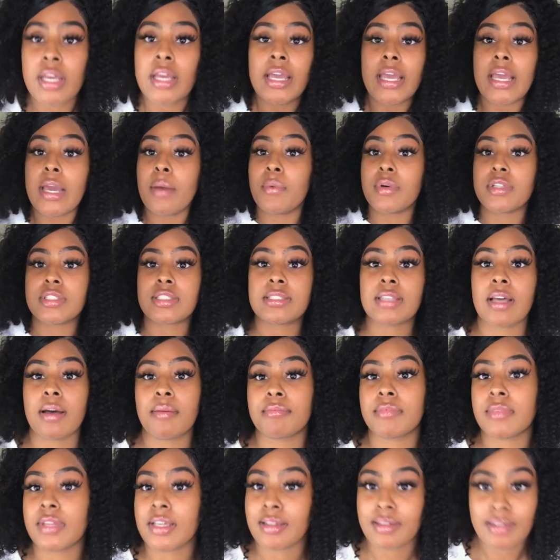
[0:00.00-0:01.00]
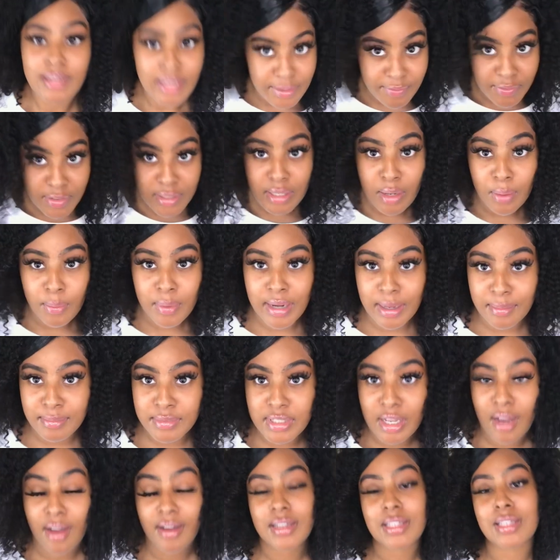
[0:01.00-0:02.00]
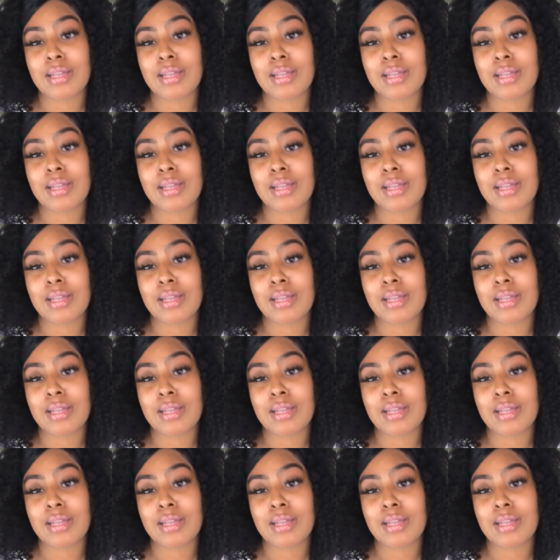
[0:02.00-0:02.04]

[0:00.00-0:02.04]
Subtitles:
It was something. If you know what I'm talking